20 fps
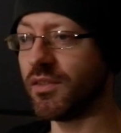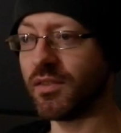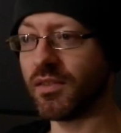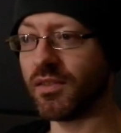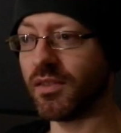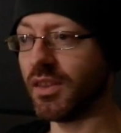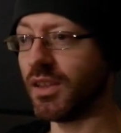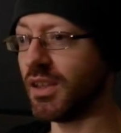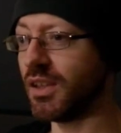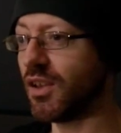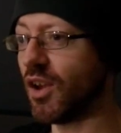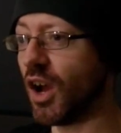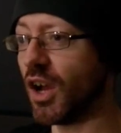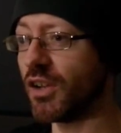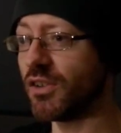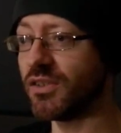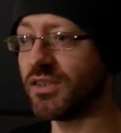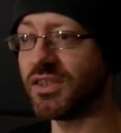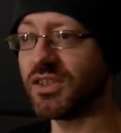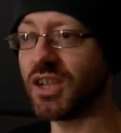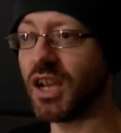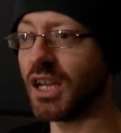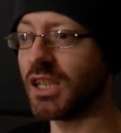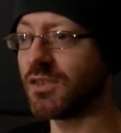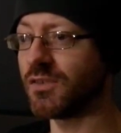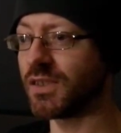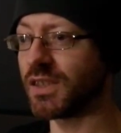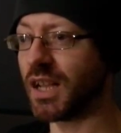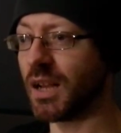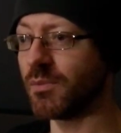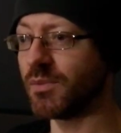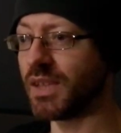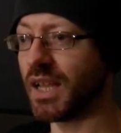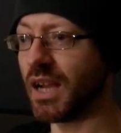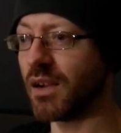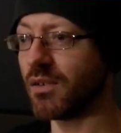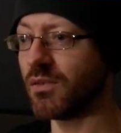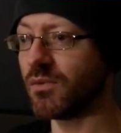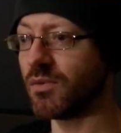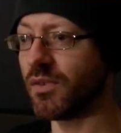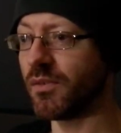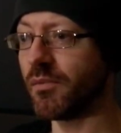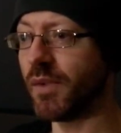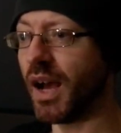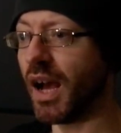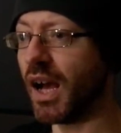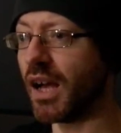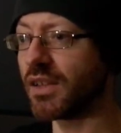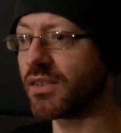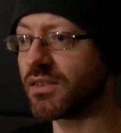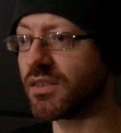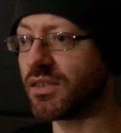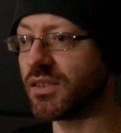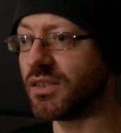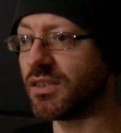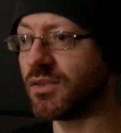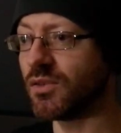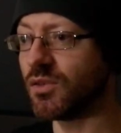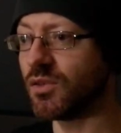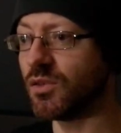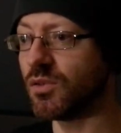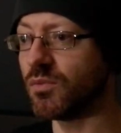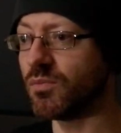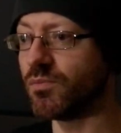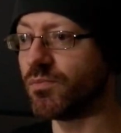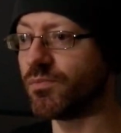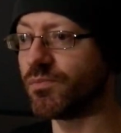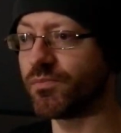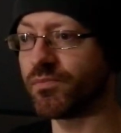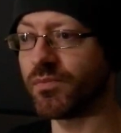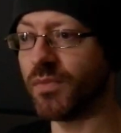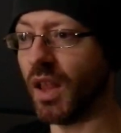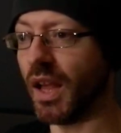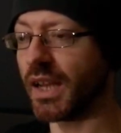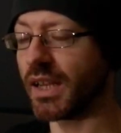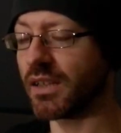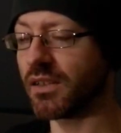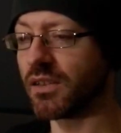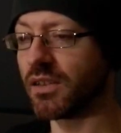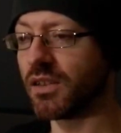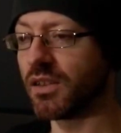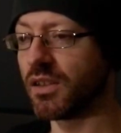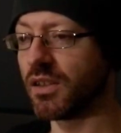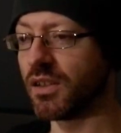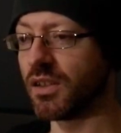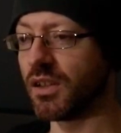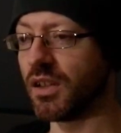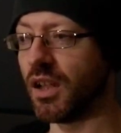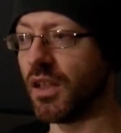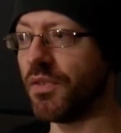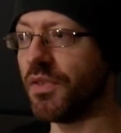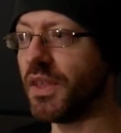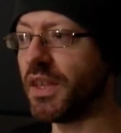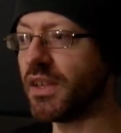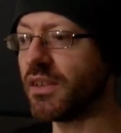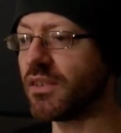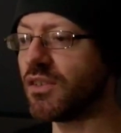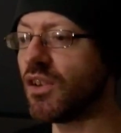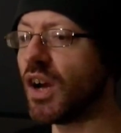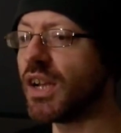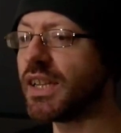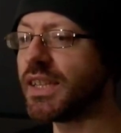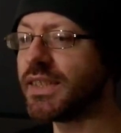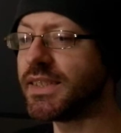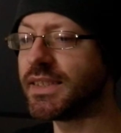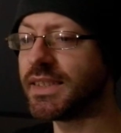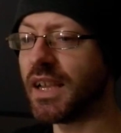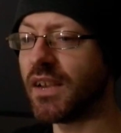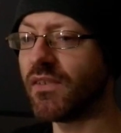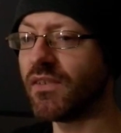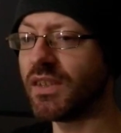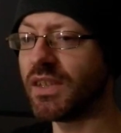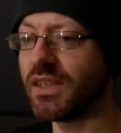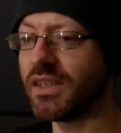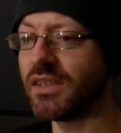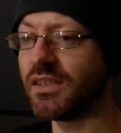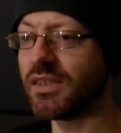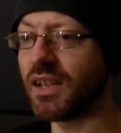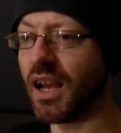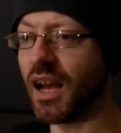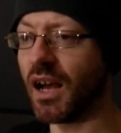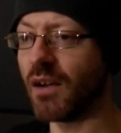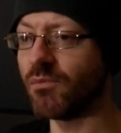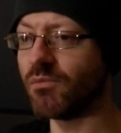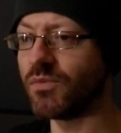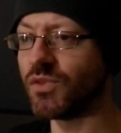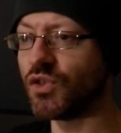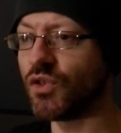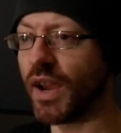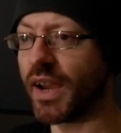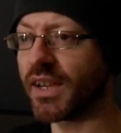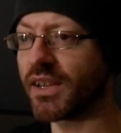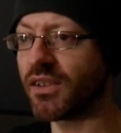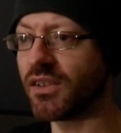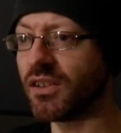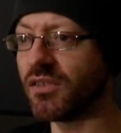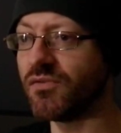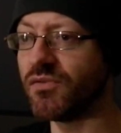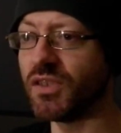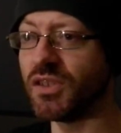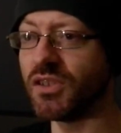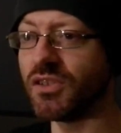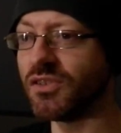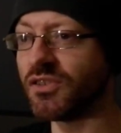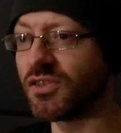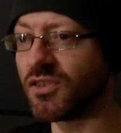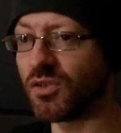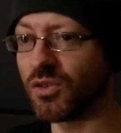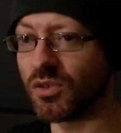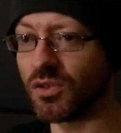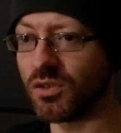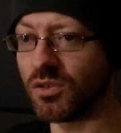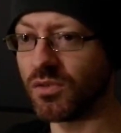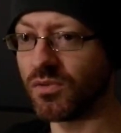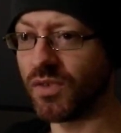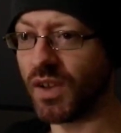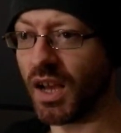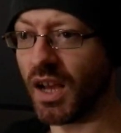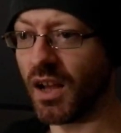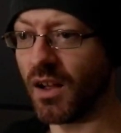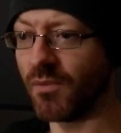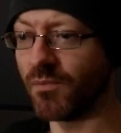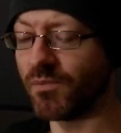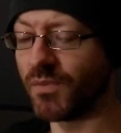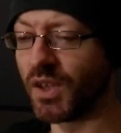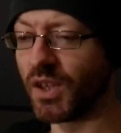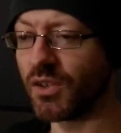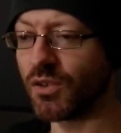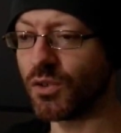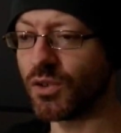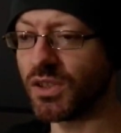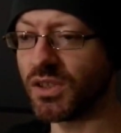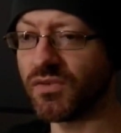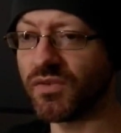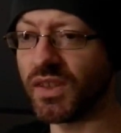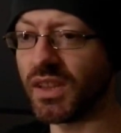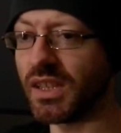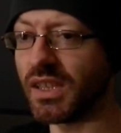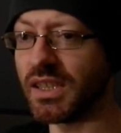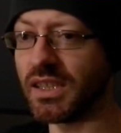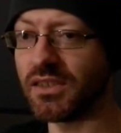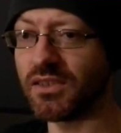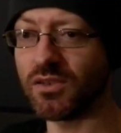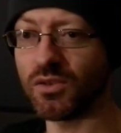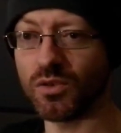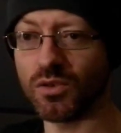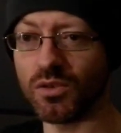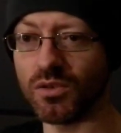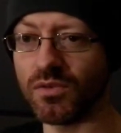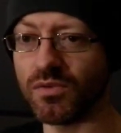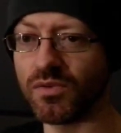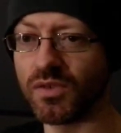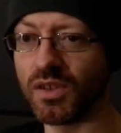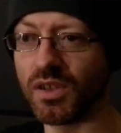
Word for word: the guy who's in charge of it comes out with a mask and he's all like, think 1970s um, Dracula villain sort of um, Christopher Lee sort of,